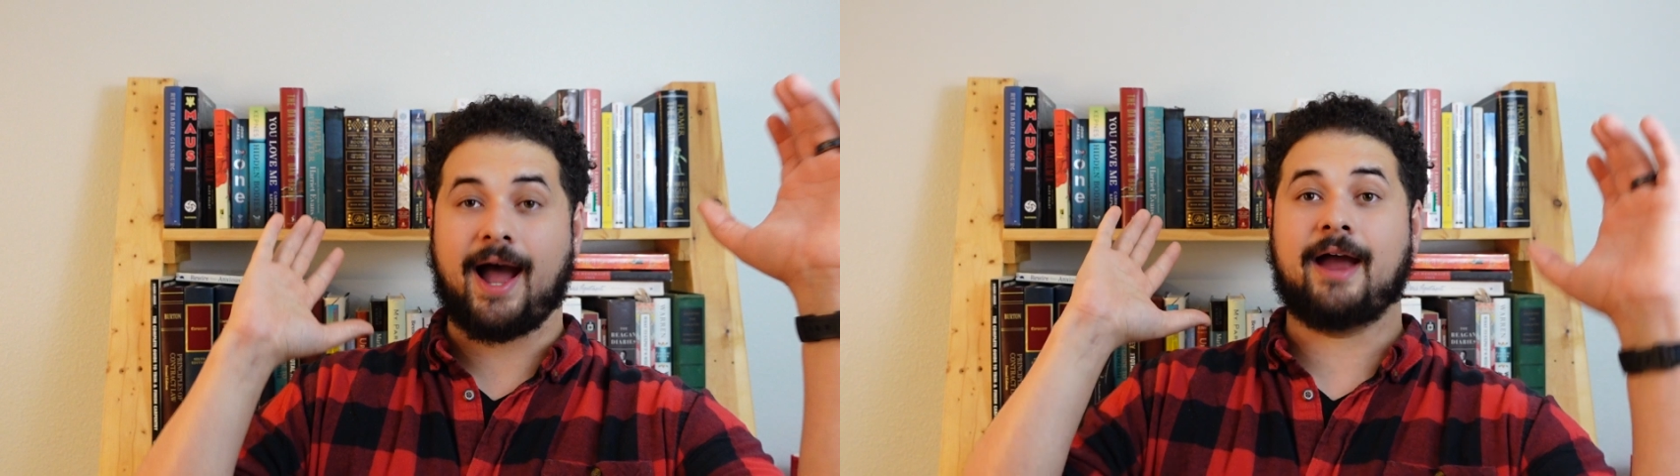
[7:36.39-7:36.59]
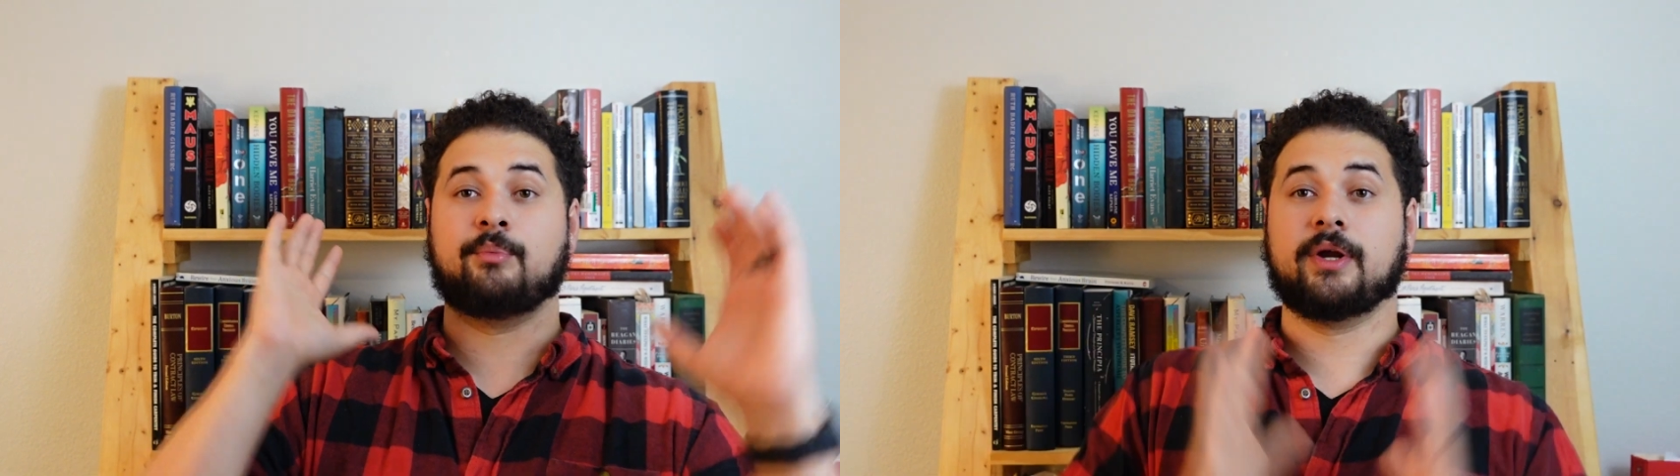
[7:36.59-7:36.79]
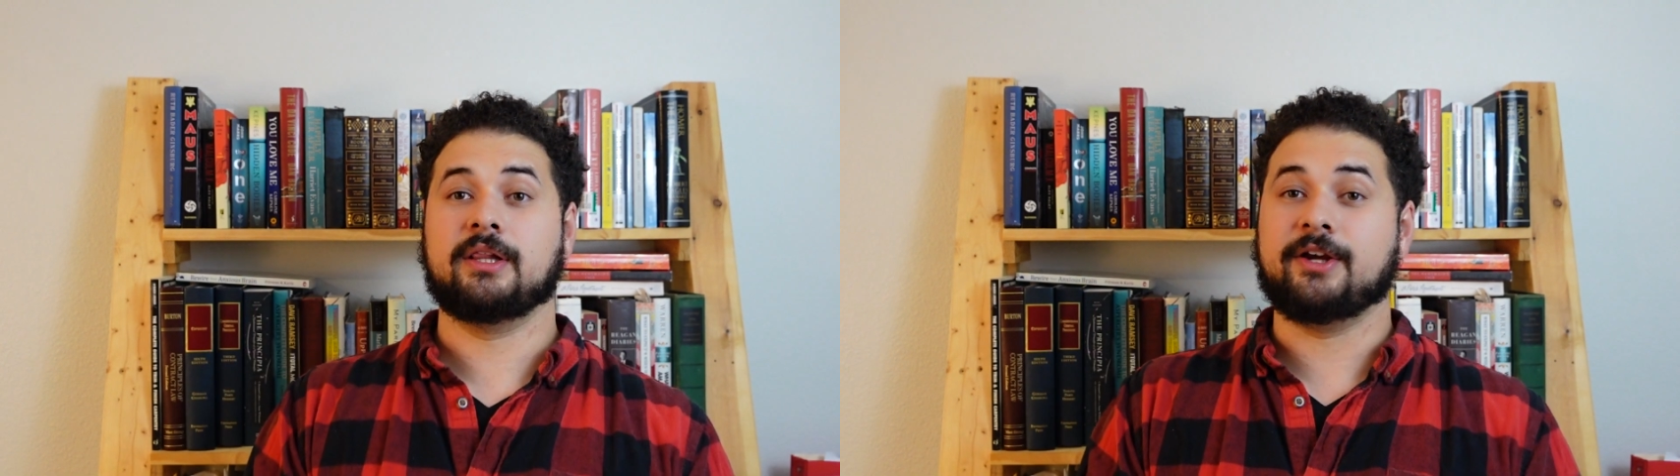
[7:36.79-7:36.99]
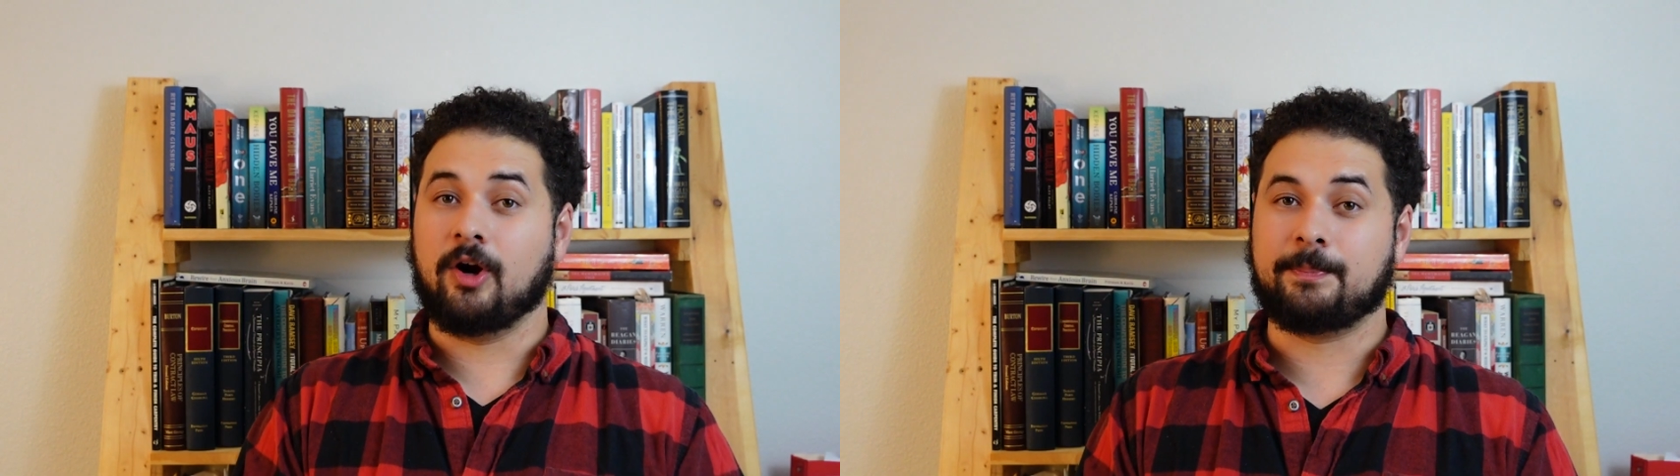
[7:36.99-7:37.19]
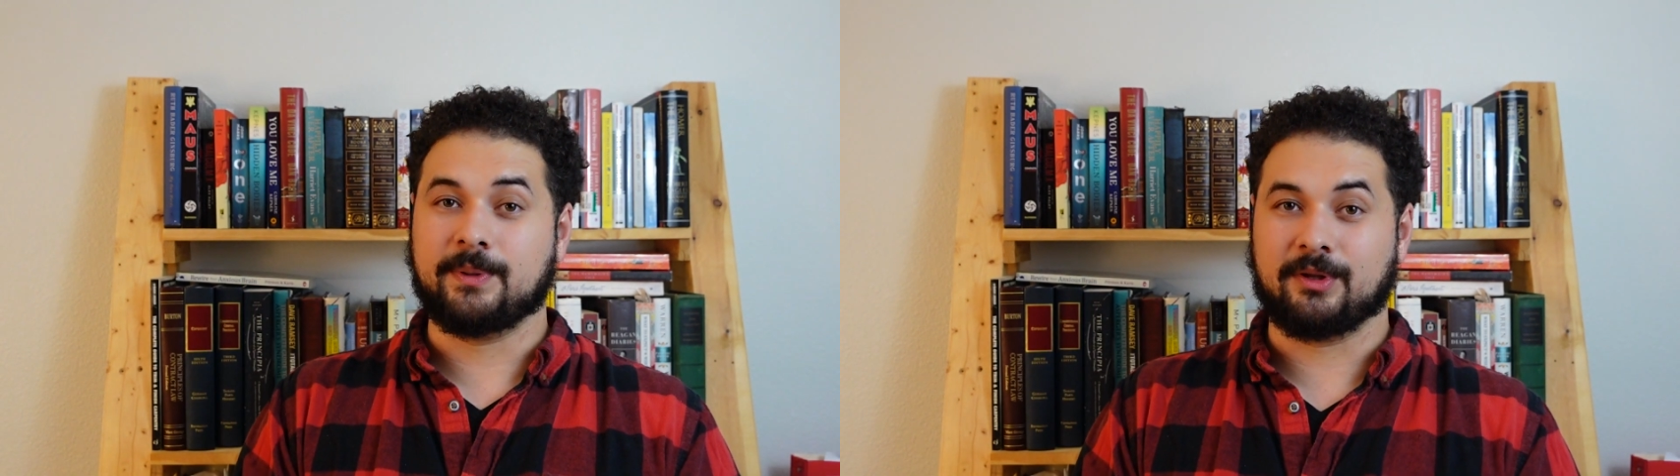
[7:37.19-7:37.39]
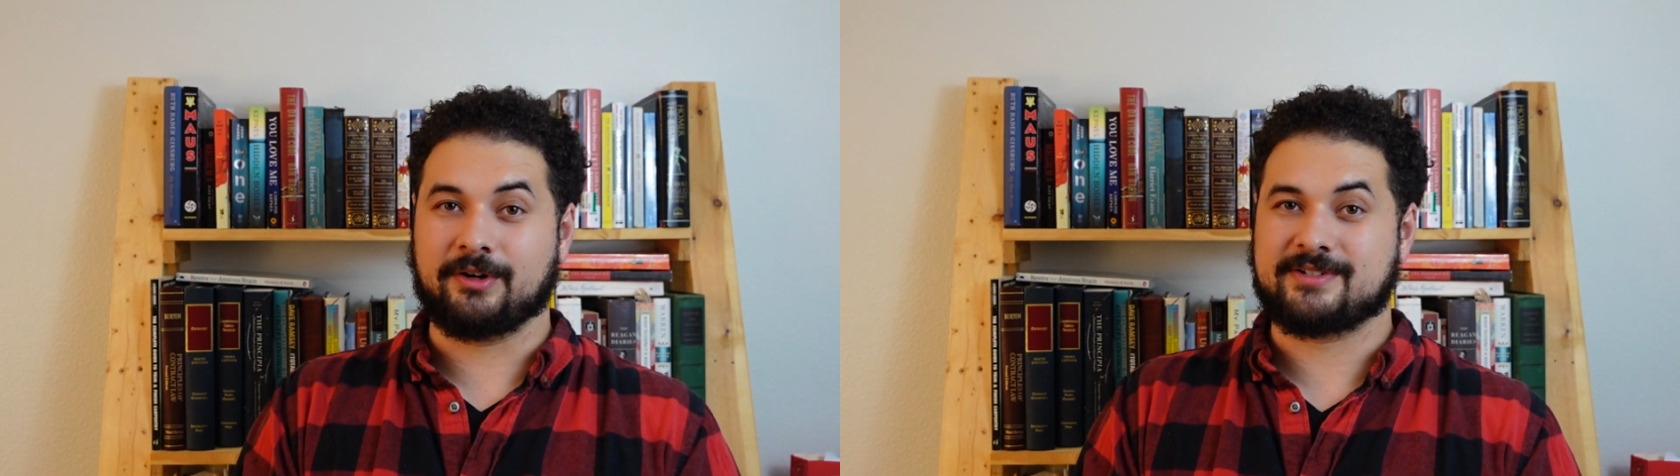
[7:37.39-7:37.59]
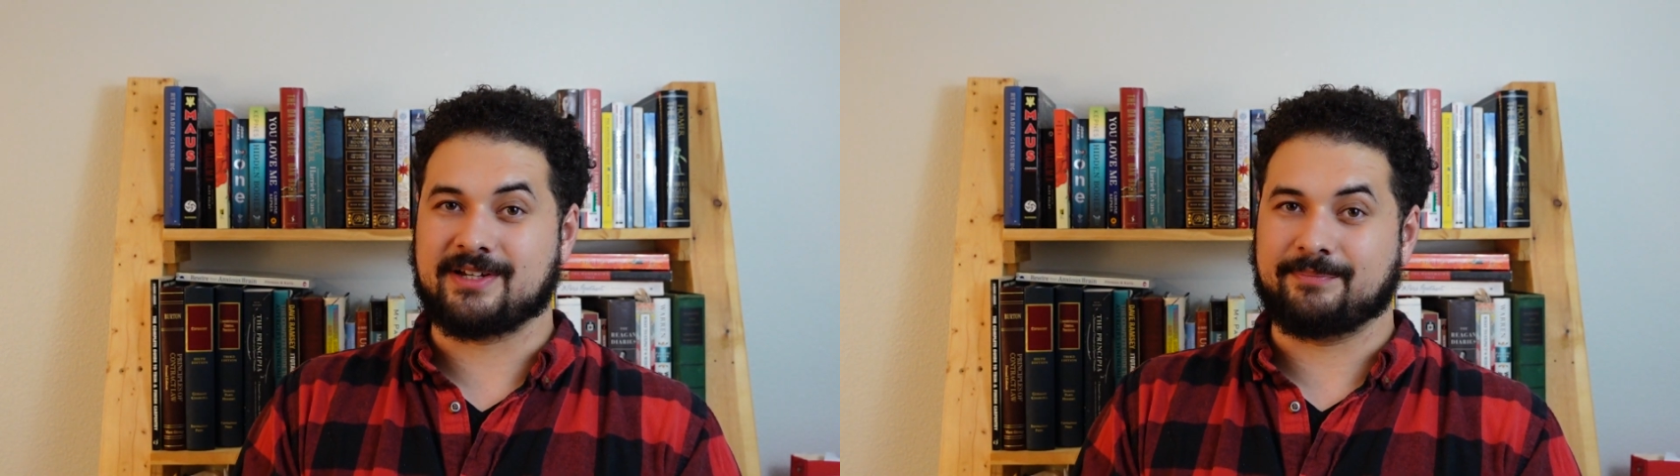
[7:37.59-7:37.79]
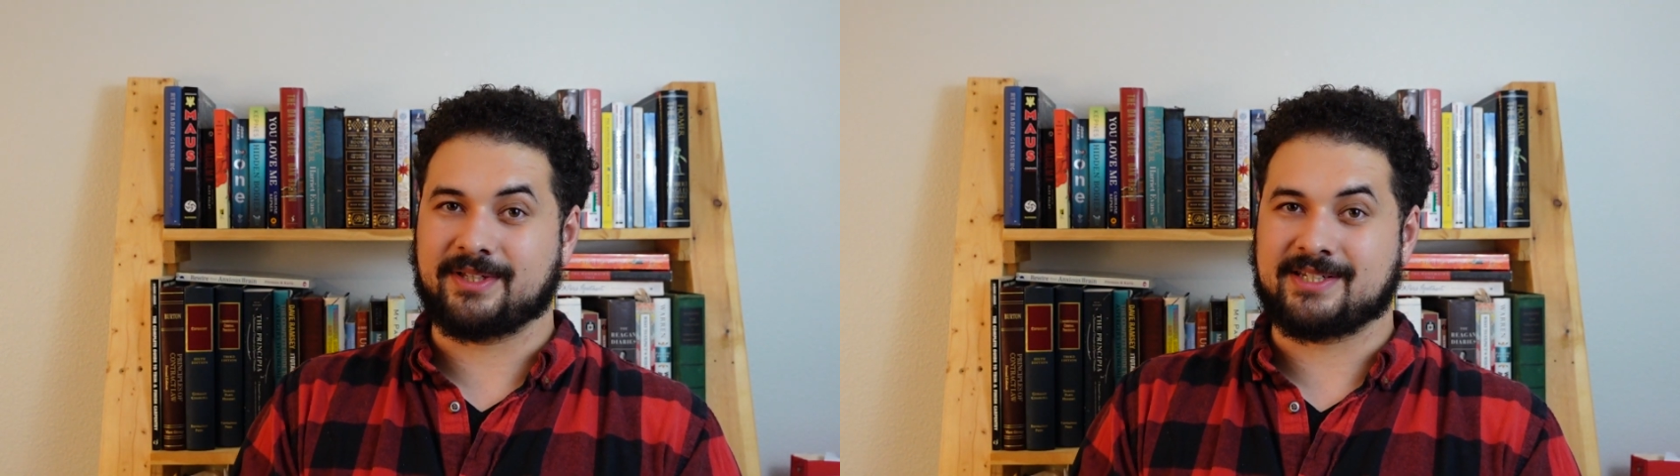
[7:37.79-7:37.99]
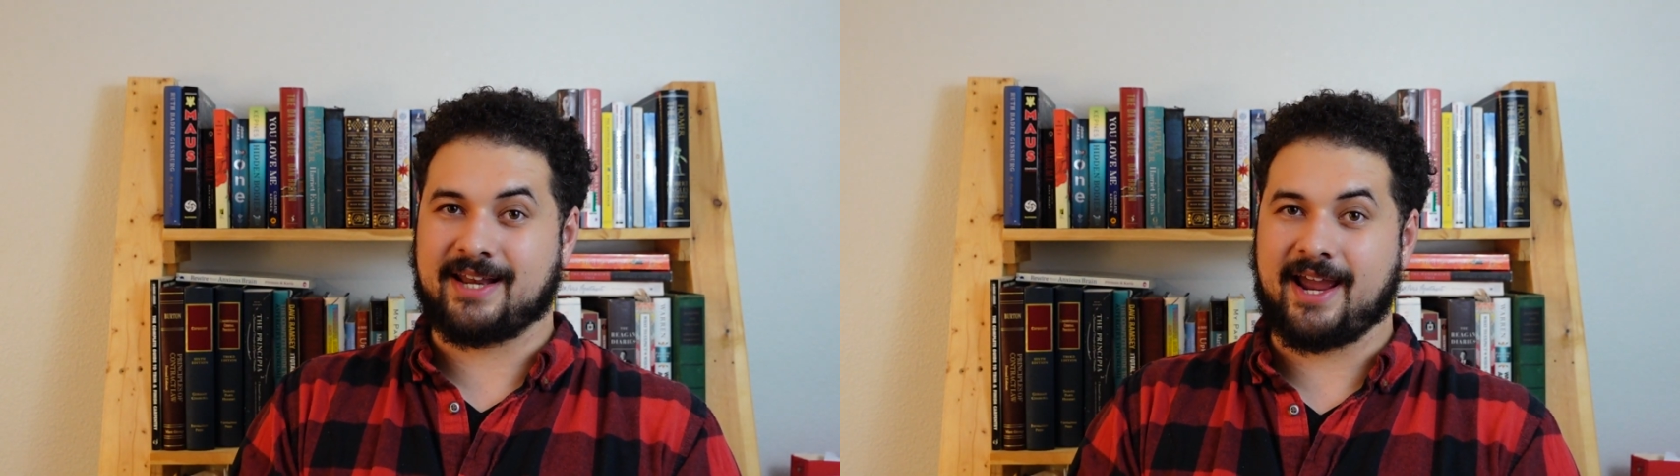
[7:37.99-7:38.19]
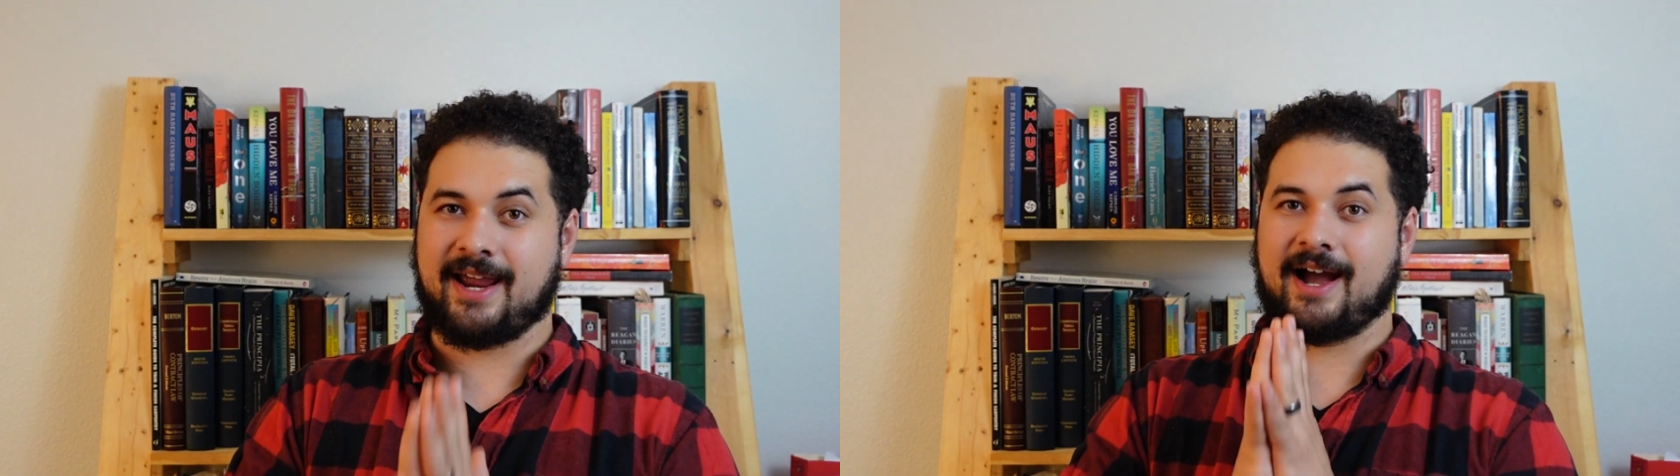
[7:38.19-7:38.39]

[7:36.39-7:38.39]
I really hope you learned something today.